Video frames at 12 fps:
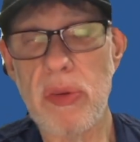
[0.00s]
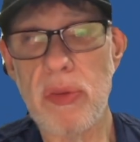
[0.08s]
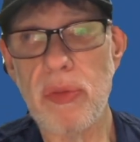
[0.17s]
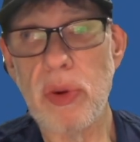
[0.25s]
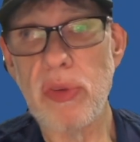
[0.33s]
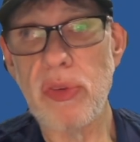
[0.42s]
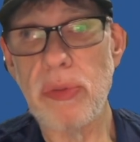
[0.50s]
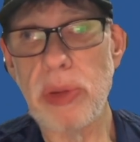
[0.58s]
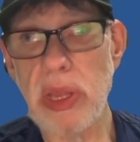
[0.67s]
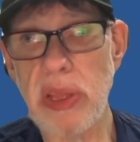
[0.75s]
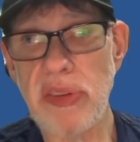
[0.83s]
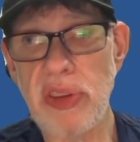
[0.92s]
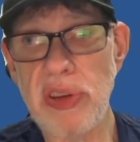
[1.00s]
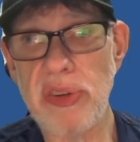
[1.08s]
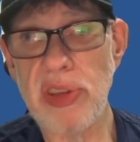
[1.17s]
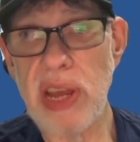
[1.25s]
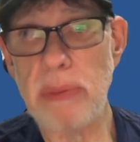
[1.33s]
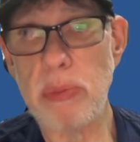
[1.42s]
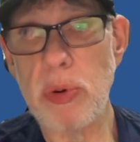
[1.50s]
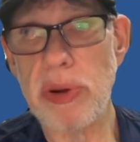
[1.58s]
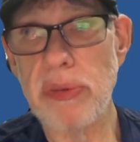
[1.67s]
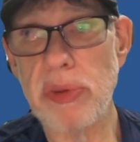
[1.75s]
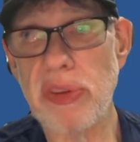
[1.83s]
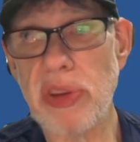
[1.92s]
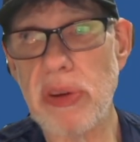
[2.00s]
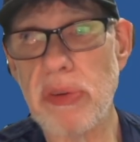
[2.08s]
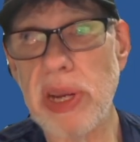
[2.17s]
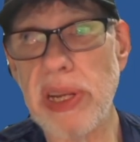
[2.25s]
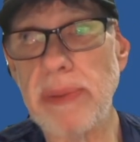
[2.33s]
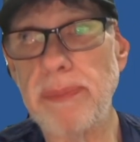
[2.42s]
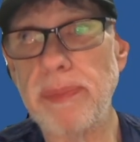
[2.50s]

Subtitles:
First, you realize that your tap water isn't great,